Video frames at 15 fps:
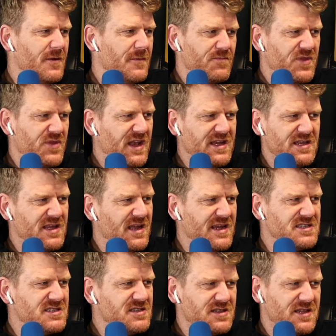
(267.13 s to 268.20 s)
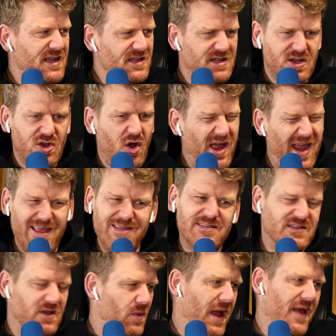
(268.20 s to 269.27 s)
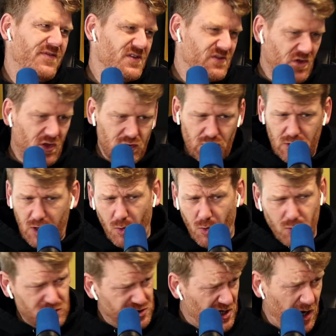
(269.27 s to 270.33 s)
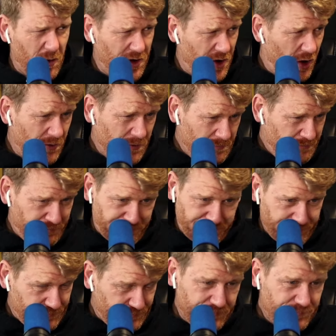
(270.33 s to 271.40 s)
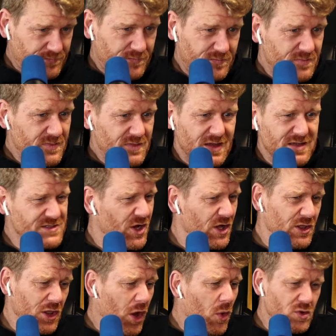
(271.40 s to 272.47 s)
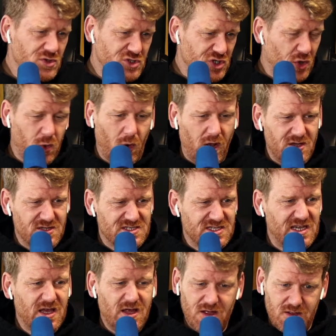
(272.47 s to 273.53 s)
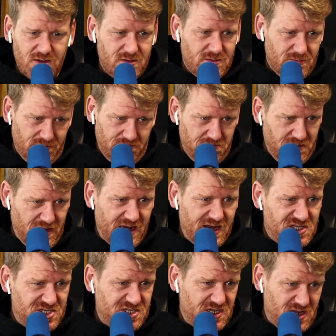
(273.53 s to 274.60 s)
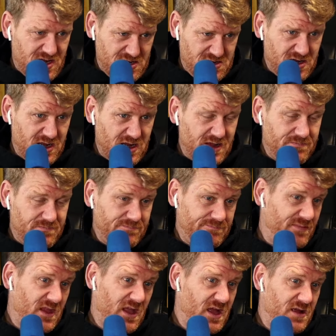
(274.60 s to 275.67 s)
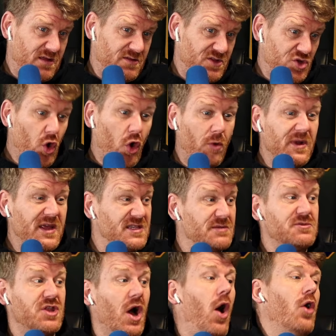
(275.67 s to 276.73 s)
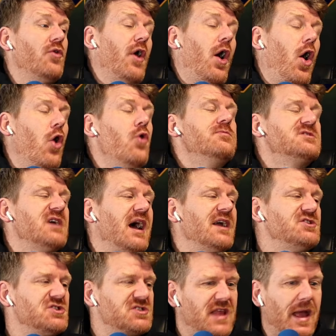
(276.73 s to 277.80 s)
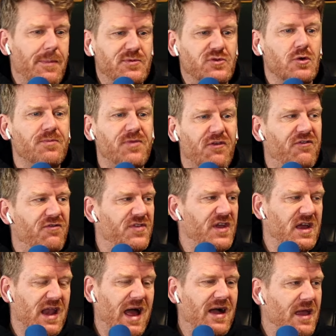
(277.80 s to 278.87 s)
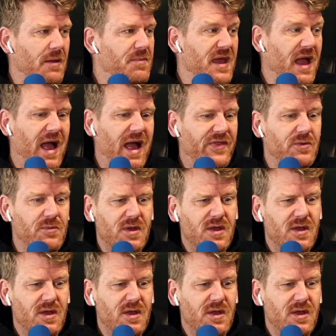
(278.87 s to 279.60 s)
there there isn't there, they're not end to end. There's not loads going on. There's not loads of quality, and it's and and normally it's the the home side just steps up, the the crowd get behind them,